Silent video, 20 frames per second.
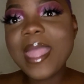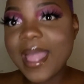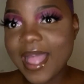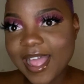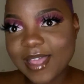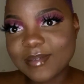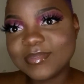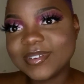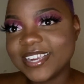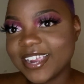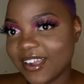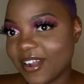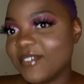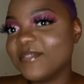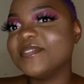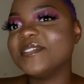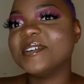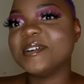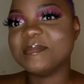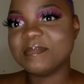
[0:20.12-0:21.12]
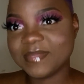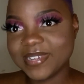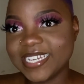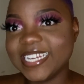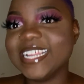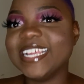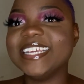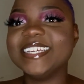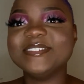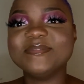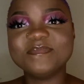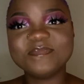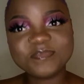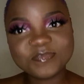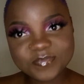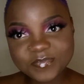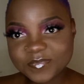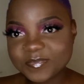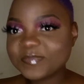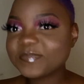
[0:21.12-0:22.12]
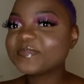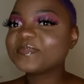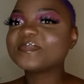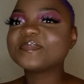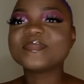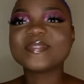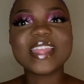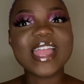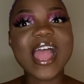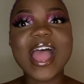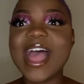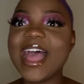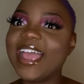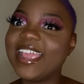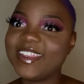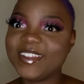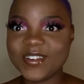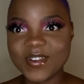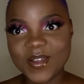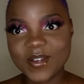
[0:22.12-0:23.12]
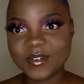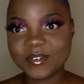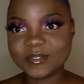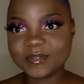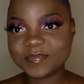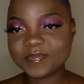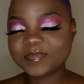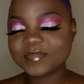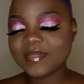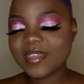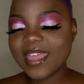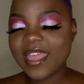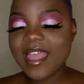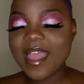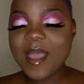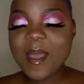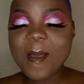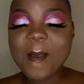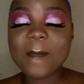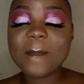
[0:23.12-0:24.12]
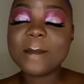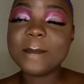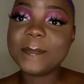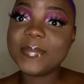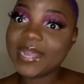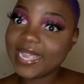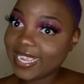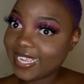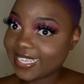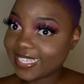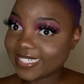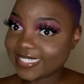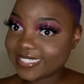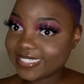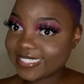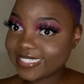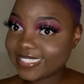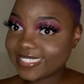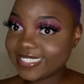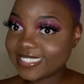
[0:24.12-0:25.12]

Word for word: I've been gone for a minute, I know, but